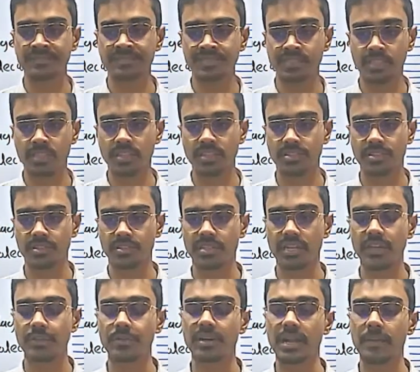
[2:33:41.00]
So try to
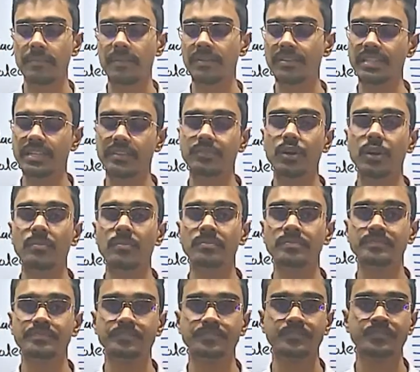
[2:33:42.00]
grab everything from
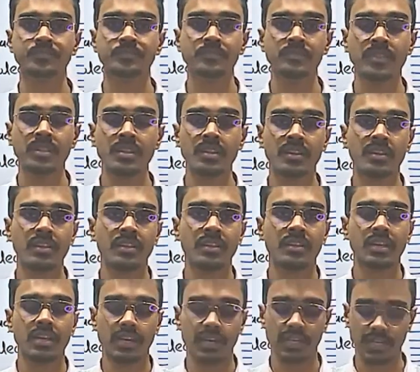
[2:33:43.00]

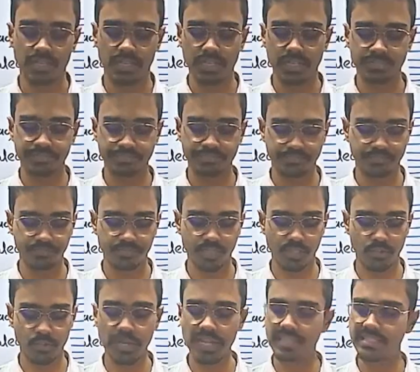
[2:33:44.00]
today
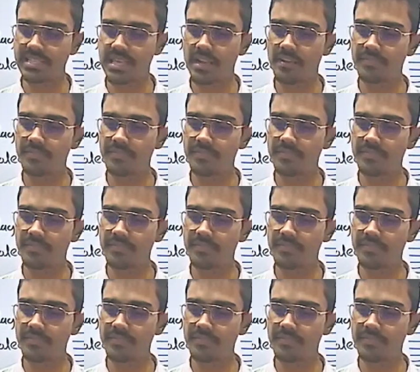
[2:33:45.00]
itself.